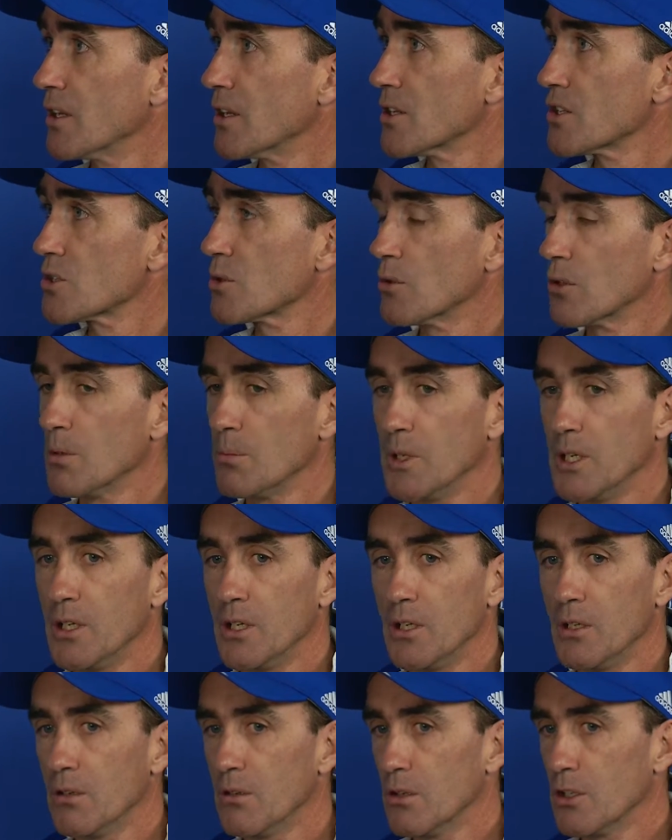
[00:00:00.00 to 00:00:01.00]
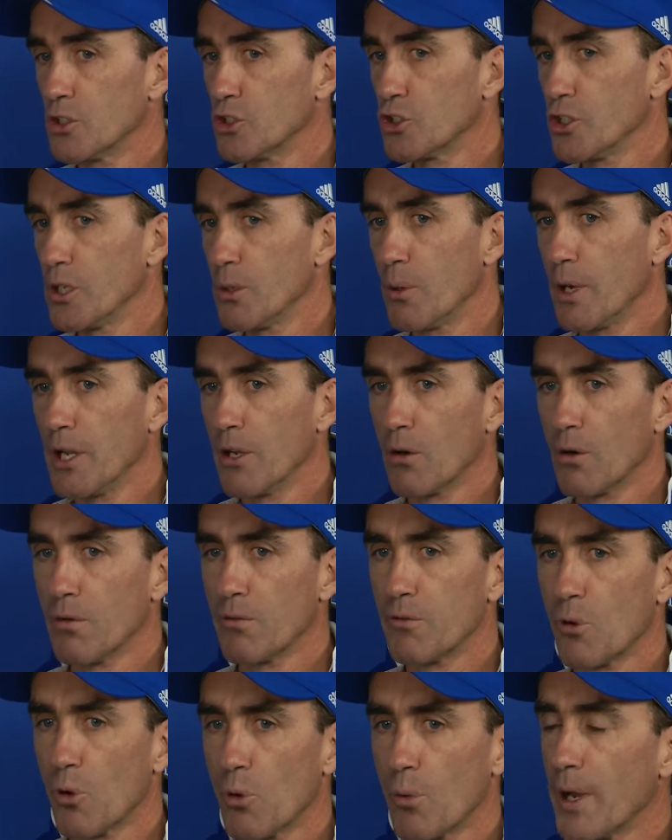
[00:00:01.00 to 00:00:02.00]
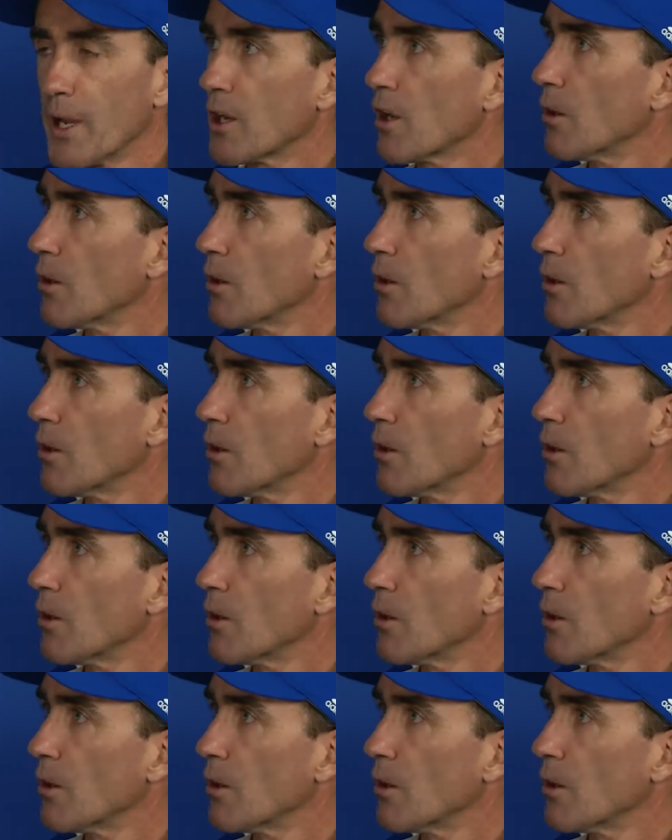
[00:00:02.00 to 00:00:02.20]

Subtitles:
and it's going to be either a 3-way or a 4-way